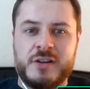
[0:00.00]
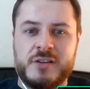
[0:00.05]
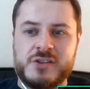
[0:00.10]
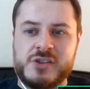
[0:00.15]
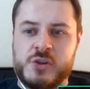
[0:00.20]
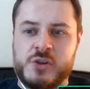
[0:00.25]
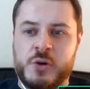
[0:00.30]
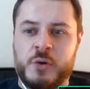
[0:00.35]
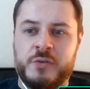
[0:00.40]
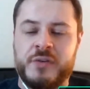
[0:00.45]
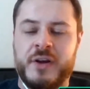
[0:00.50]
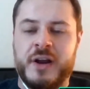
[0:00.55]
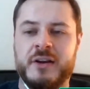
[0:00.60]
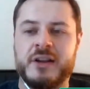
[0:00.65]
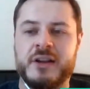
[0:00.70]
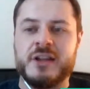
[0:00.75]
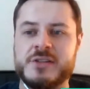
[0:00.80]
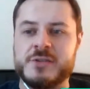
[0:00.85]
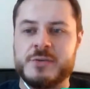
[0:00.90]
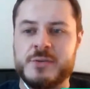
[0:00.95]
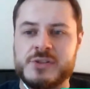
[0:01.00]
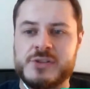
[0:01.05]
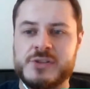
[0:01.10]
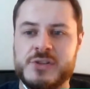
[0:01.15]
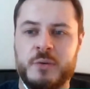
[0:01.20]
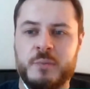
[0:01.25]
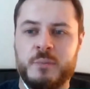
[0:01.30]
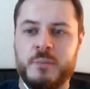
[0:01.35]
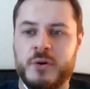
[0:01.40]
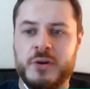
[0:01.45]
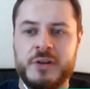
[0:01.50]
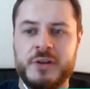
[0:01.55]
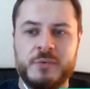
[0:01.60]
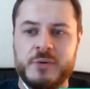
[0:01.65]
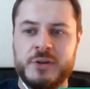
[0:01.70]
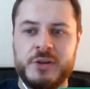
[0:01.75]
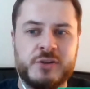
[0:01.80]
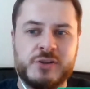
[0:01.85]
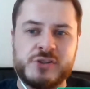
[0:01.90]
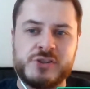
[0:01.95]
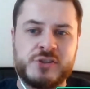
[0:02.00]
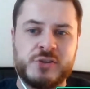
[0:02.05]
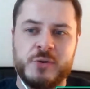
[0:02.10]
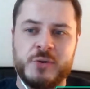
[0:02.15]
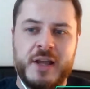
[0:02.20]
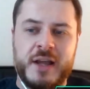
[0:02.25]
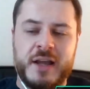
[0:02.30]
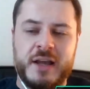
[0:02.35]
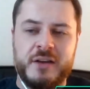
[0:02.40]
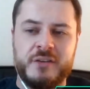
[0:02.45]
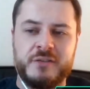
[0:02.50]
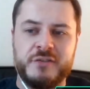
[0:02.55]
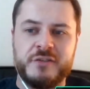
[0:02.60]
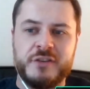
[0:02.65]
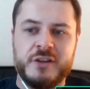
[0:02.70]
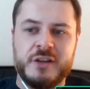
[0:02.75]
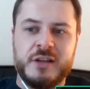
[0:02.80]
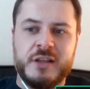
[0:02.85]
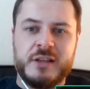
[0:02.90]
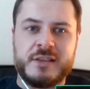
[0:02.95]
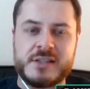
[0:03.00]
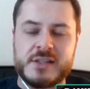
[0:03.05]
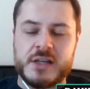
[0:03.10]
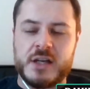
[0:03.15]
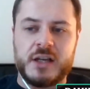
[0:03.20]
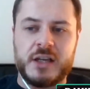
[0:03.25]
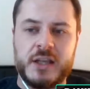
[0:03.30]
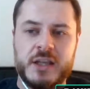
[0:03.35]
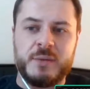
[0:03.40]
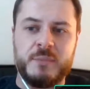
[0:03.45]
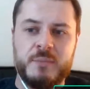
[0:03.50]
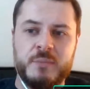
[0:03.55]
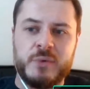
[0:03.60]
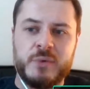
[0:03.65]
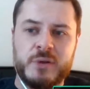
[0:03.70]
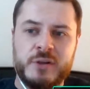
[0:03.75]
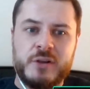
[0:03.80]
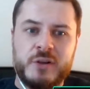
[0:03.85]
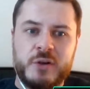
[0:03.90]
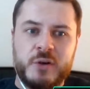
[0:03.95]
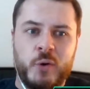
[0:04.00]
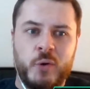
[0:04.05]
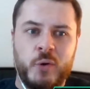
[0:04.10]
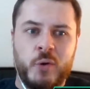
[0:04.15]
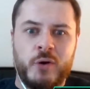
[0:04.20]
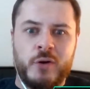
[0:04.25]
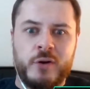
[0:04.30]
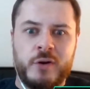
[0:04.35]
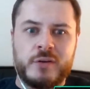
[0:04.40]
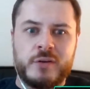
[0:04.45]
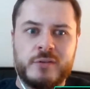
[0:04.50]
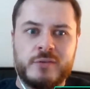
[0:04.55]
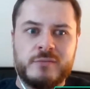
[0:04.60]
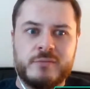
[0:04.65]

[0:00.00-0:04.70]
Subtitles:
so far into a certain point where you just don't have the time, or,